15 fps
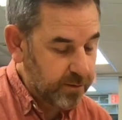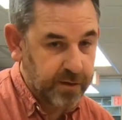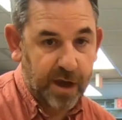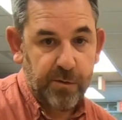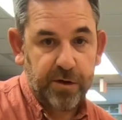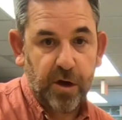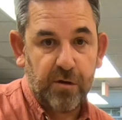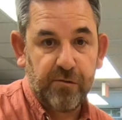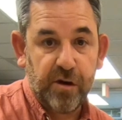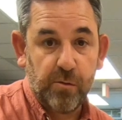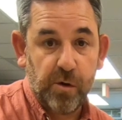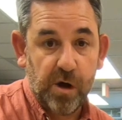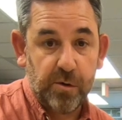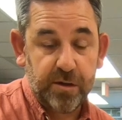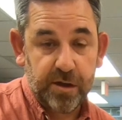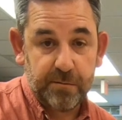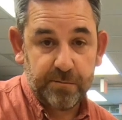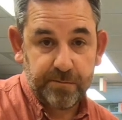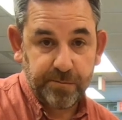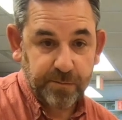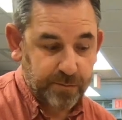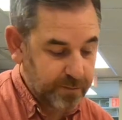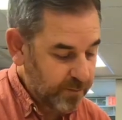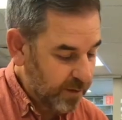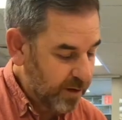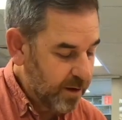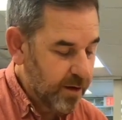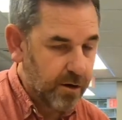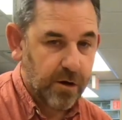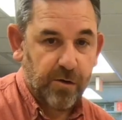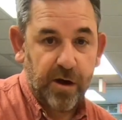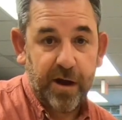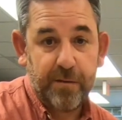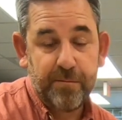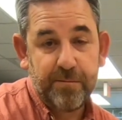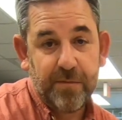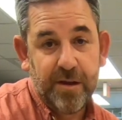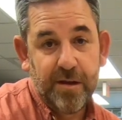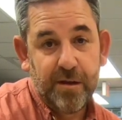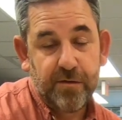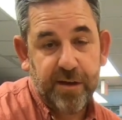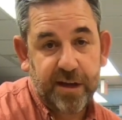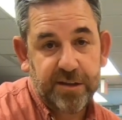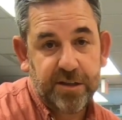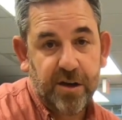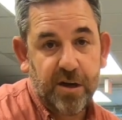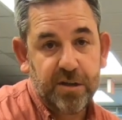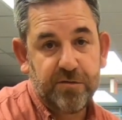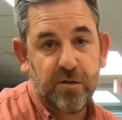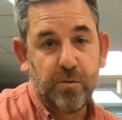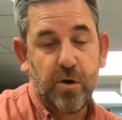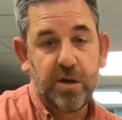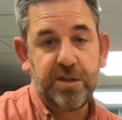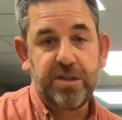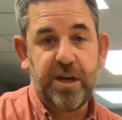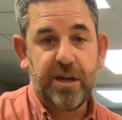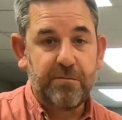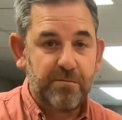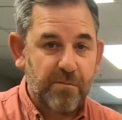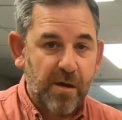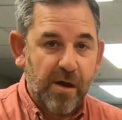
that would go very well with it. All right, thanks guys for watching.